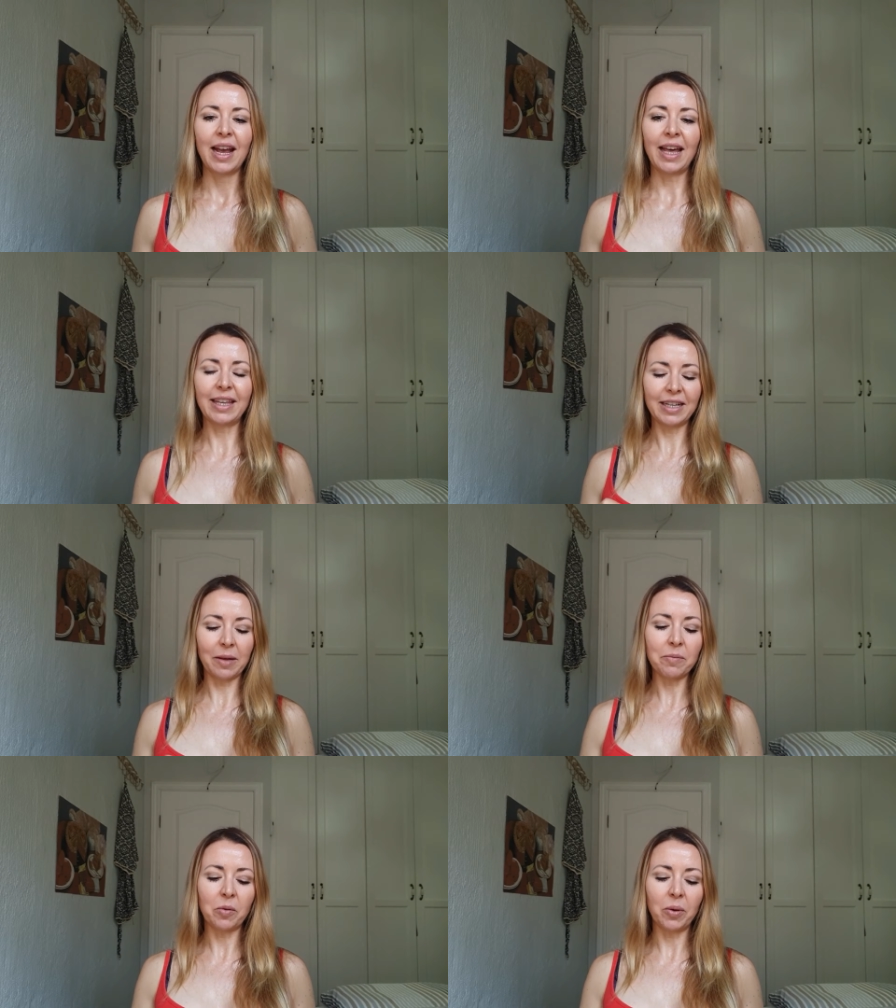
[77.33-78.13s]
I think
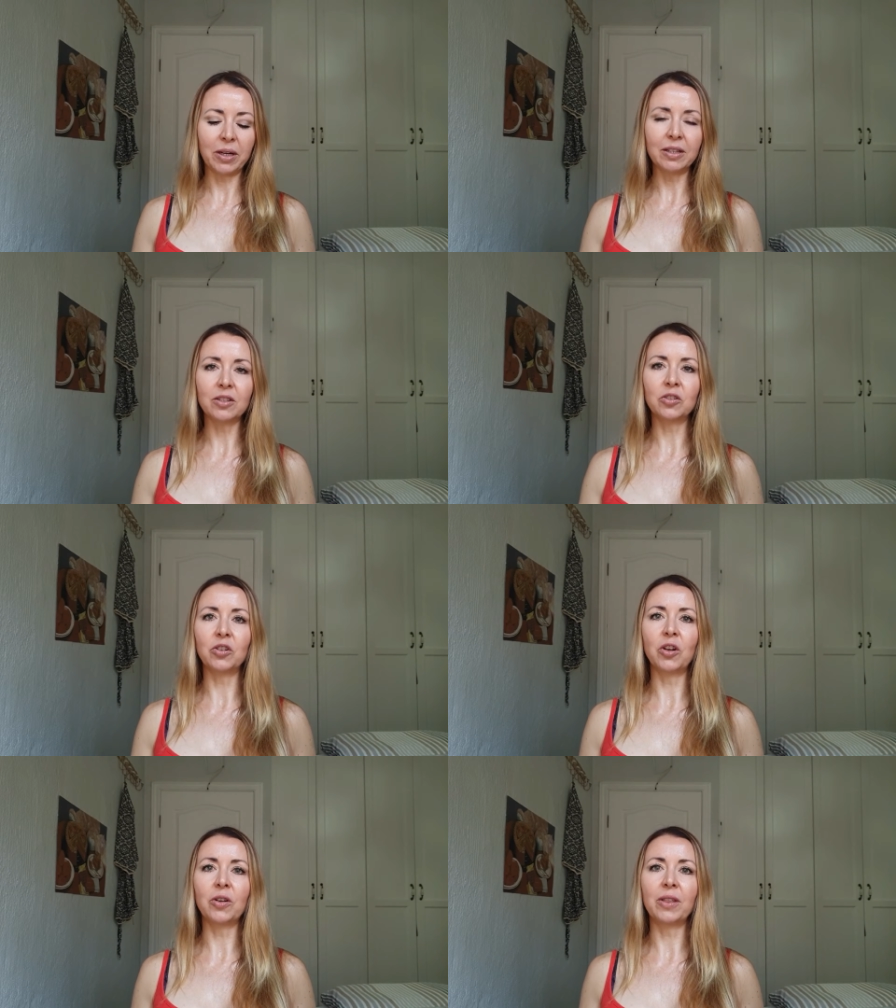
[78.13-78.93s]
number one is to
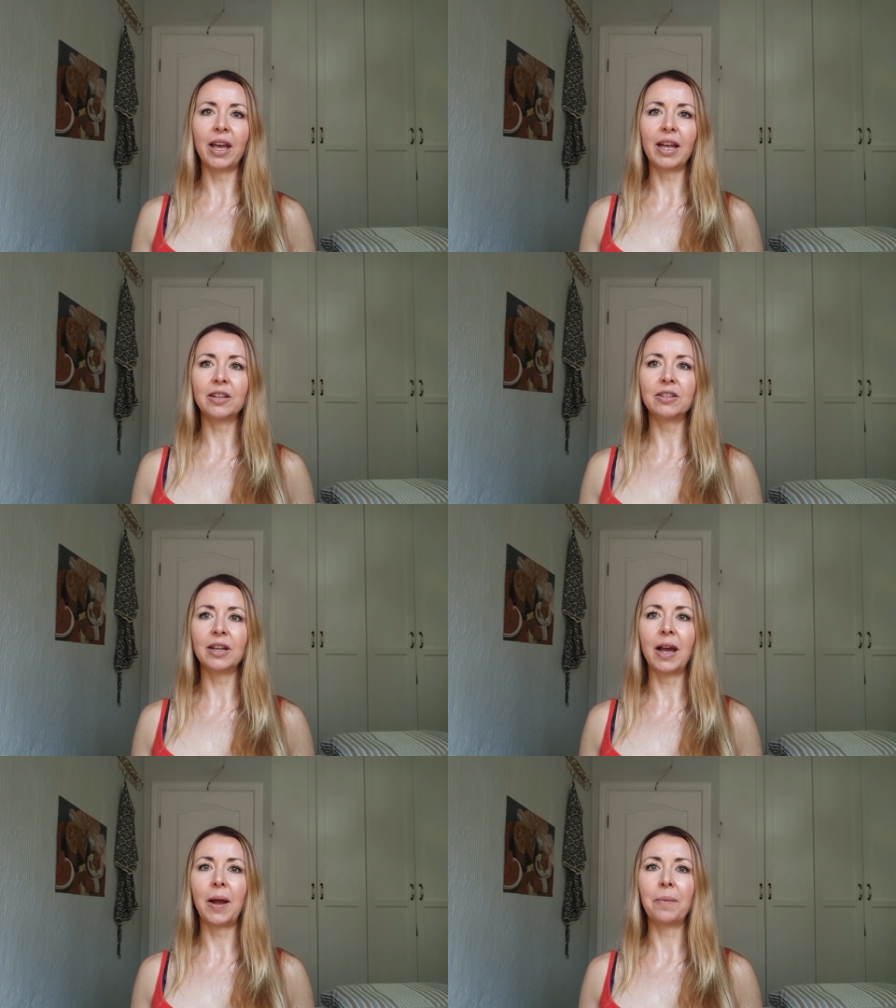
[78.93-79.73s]
know that
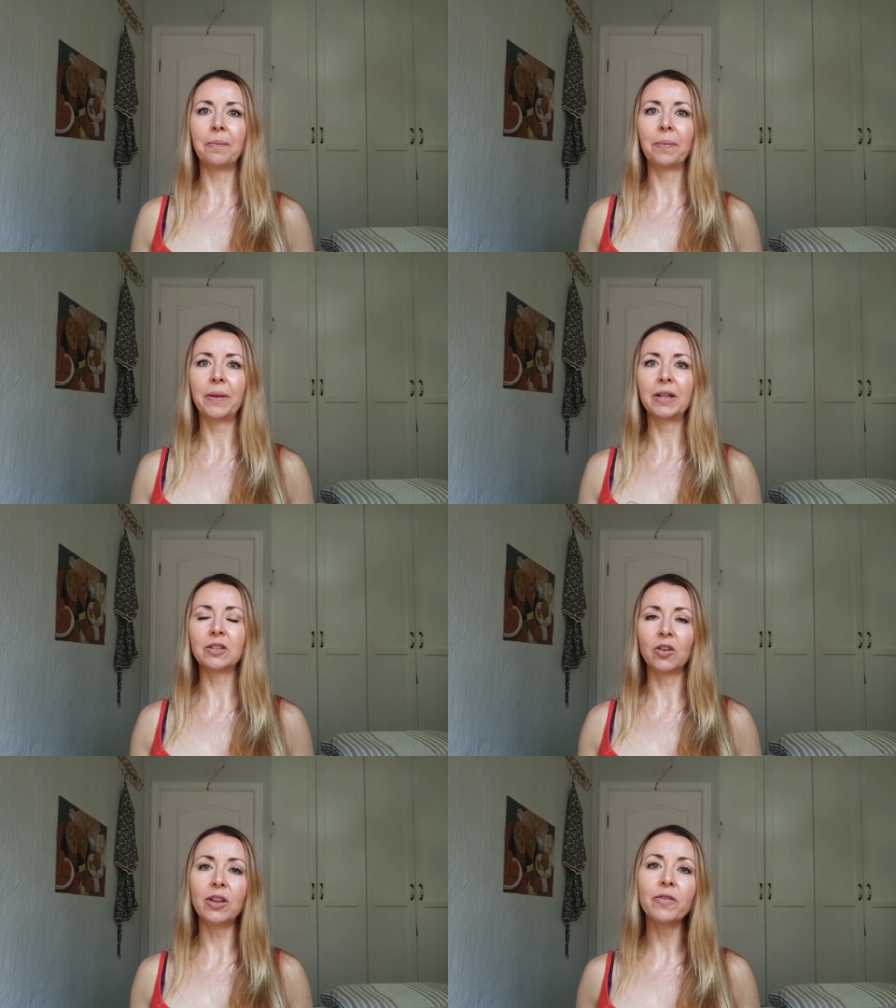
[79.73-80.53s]
um,
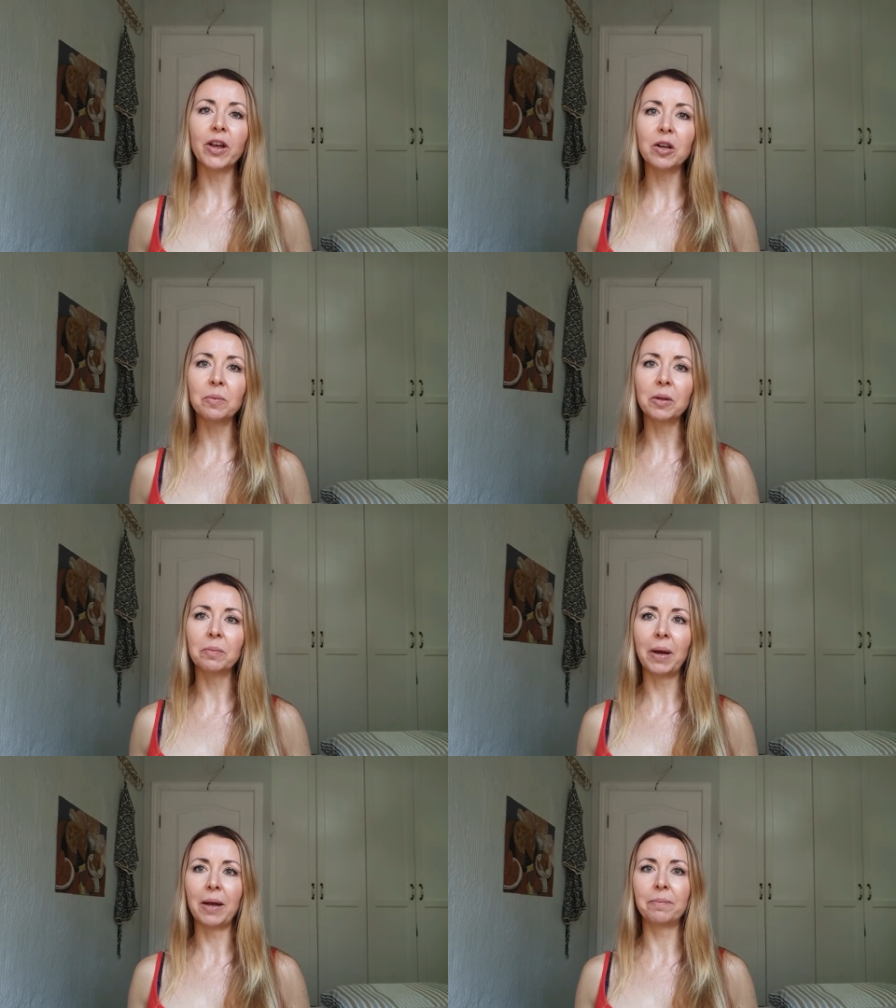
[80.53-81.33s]
it's only available
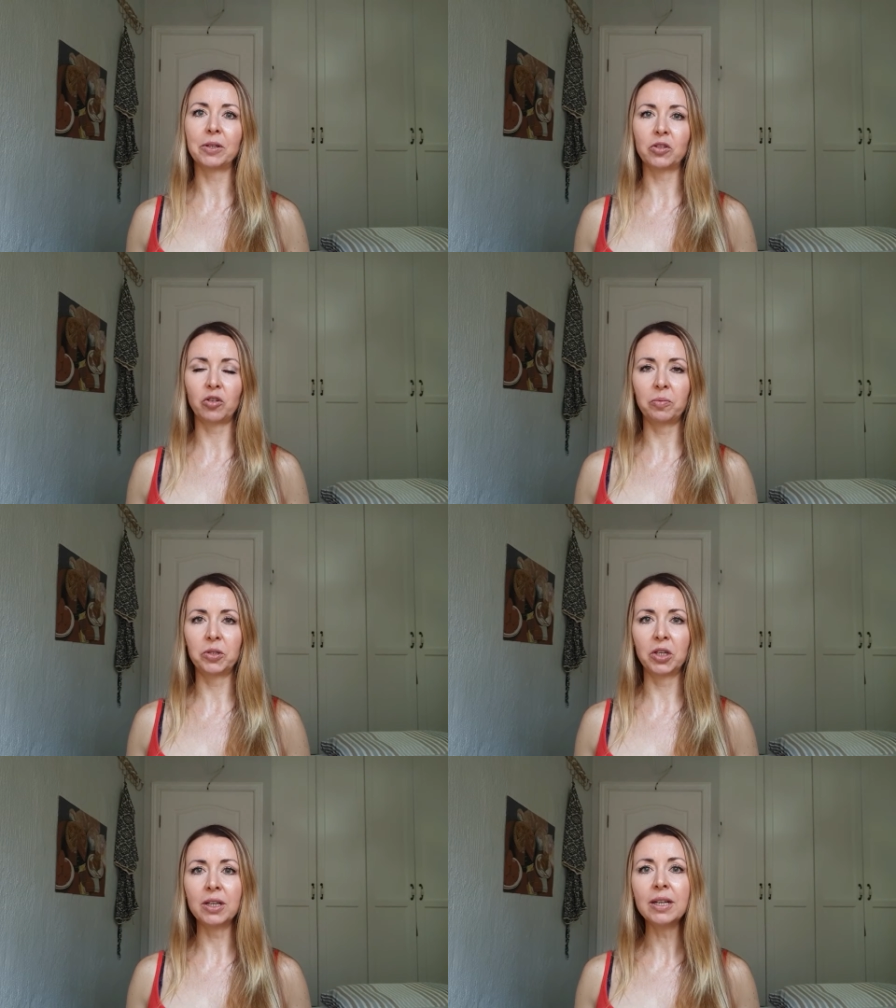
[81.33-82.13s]
by
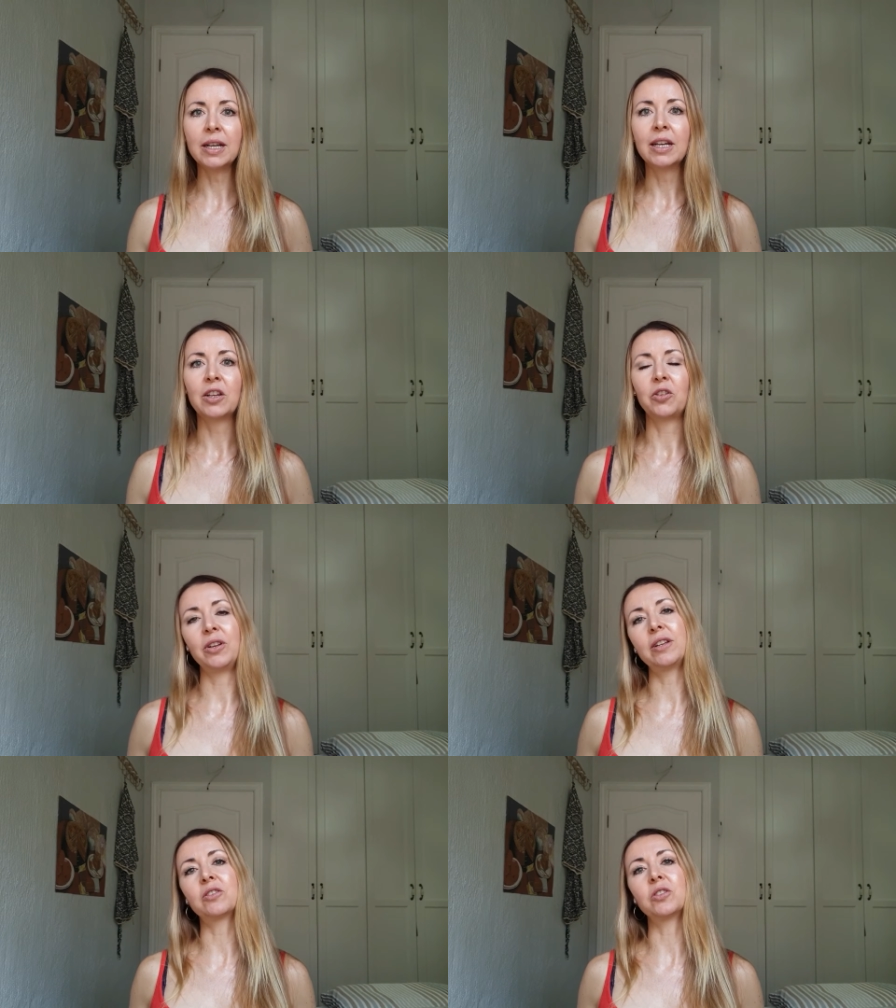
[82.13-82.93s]
prescription you
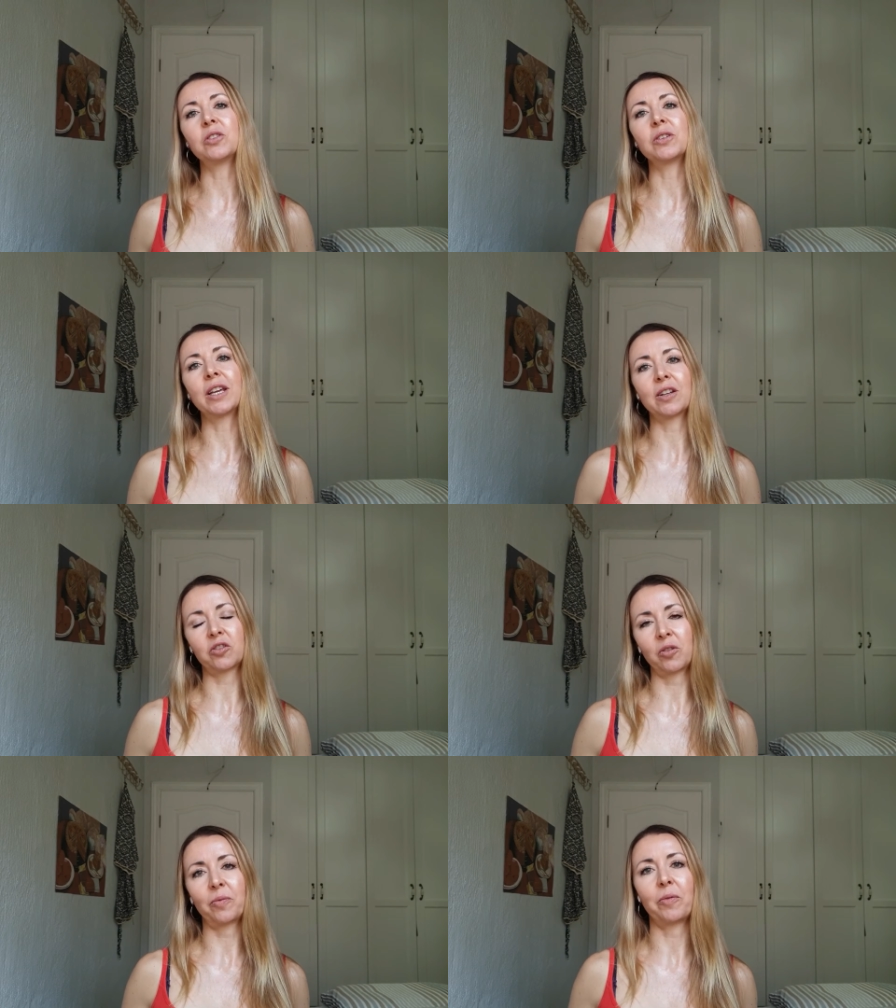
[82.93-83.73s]
need to get a
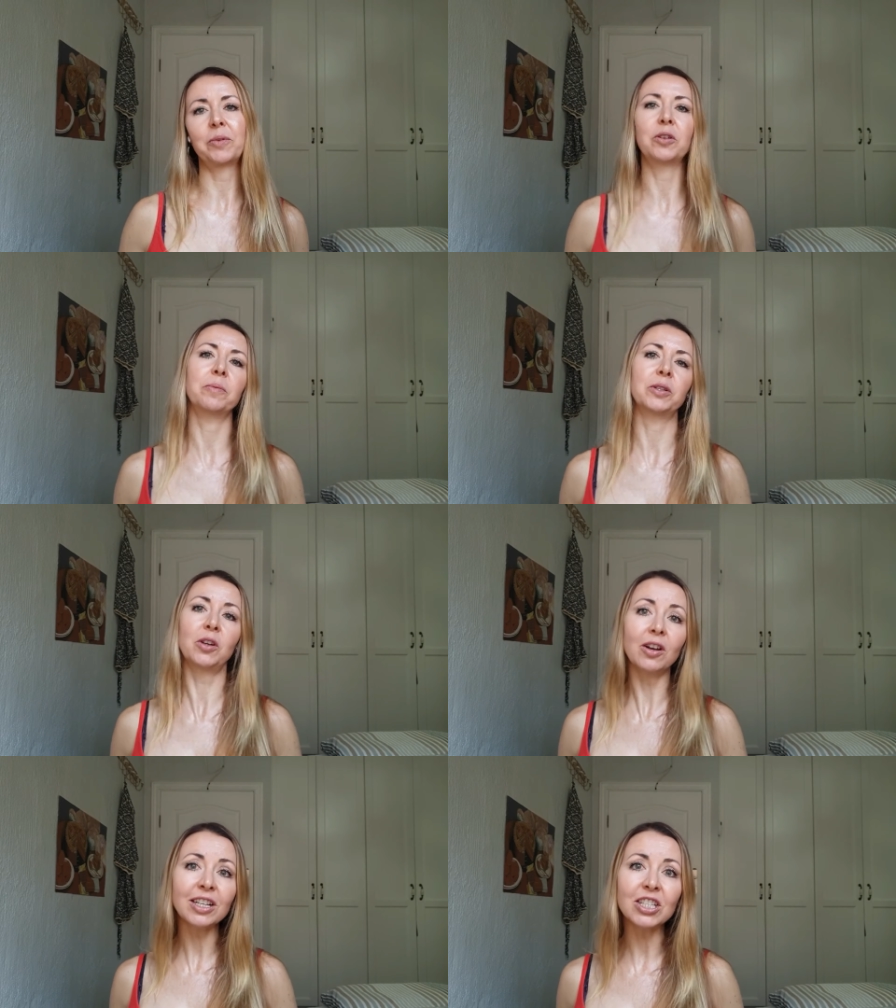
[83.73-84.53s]
script from a
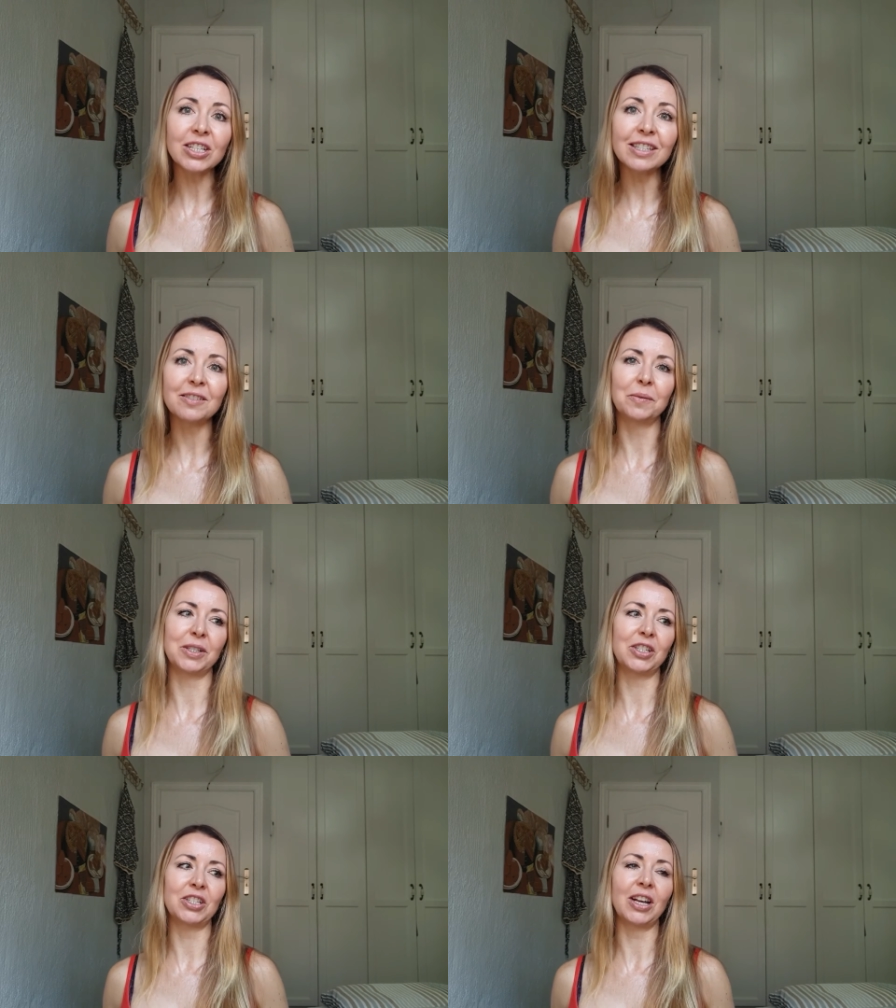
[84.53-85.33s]
dermatologist,
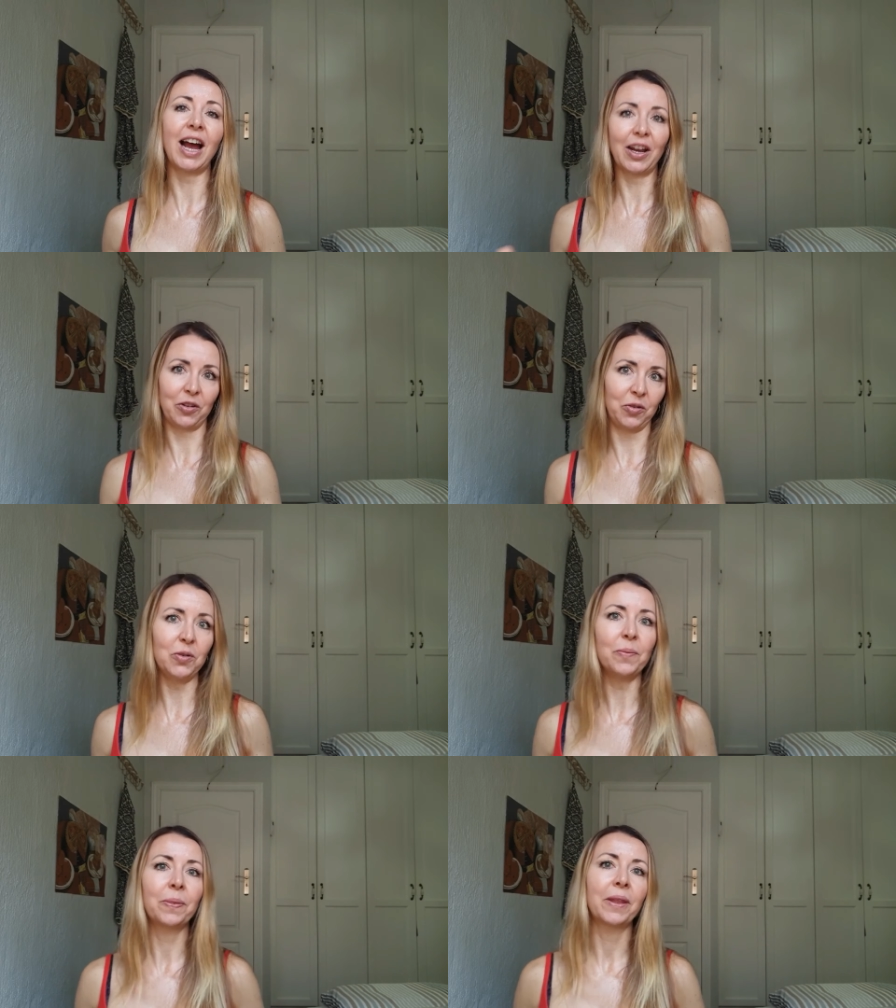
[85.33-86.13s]
which I
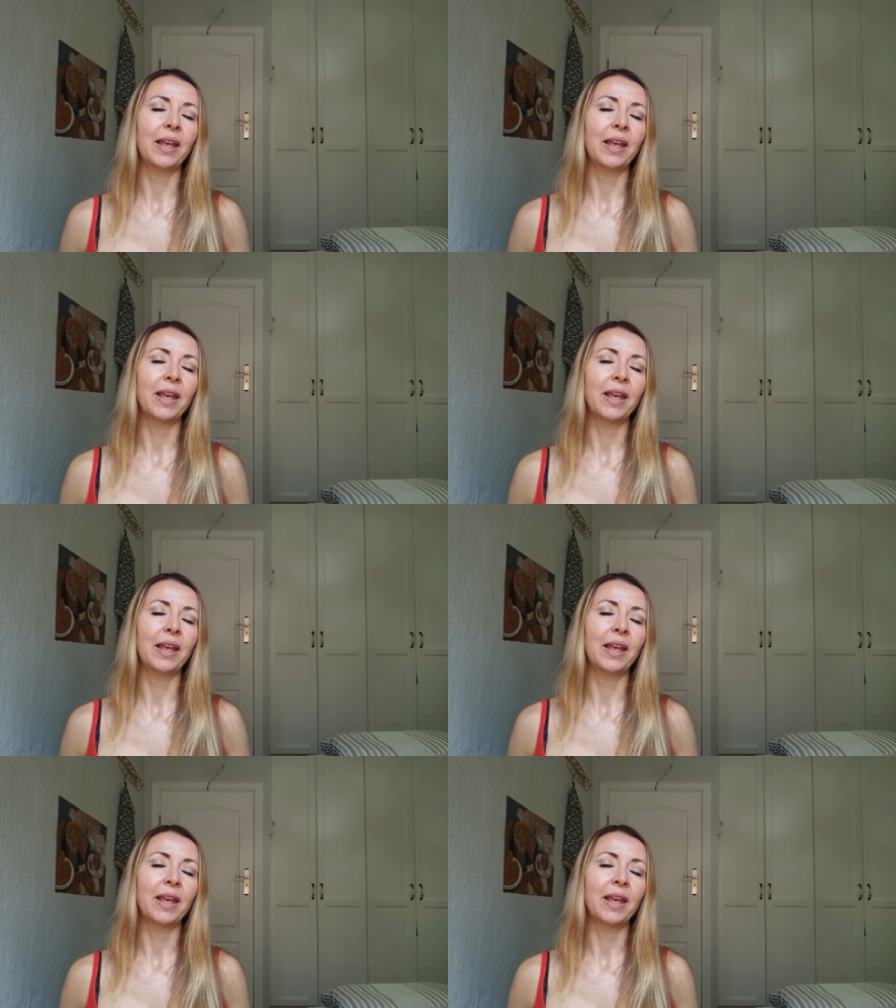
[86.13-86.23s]
do.